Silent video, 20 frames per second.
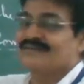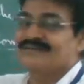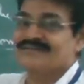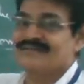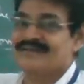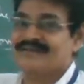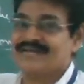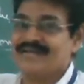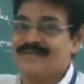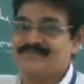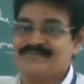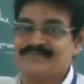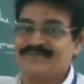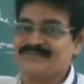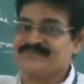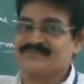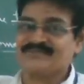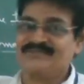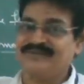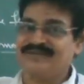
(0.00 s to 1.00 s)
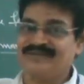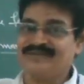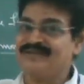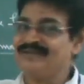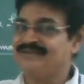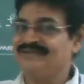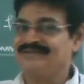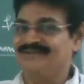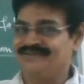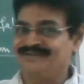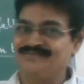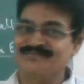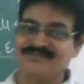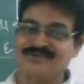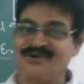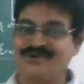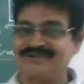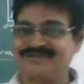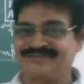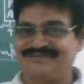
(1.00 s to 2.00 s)
the captives were
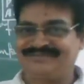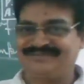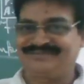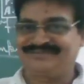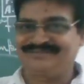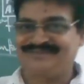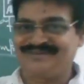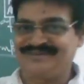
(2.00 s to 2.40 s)
brought,